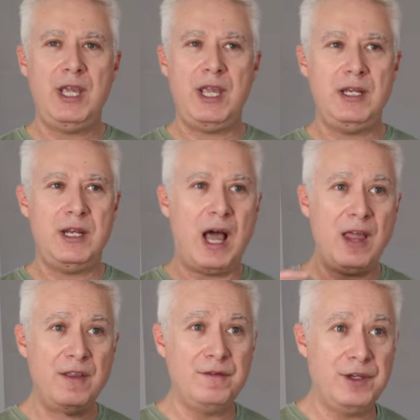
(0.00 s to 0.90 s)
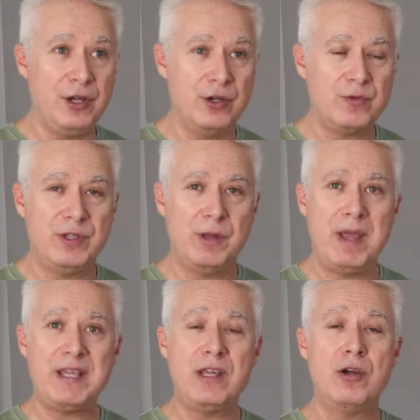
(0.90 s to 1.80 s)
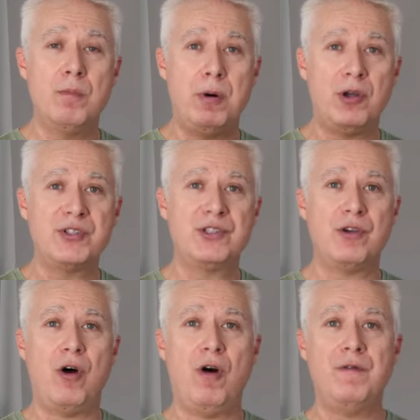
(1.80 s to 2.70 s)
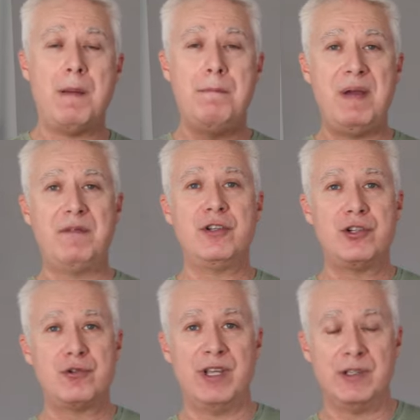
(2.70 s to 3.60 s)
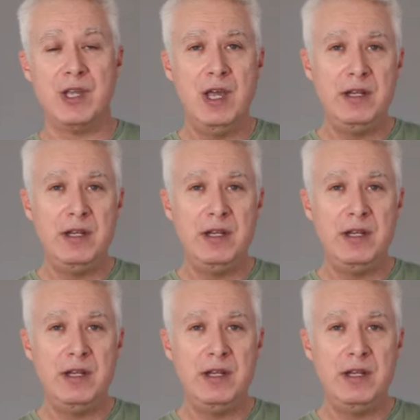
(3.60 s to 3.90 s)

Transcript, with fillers: in other videos when they're making composites of beverage drinks.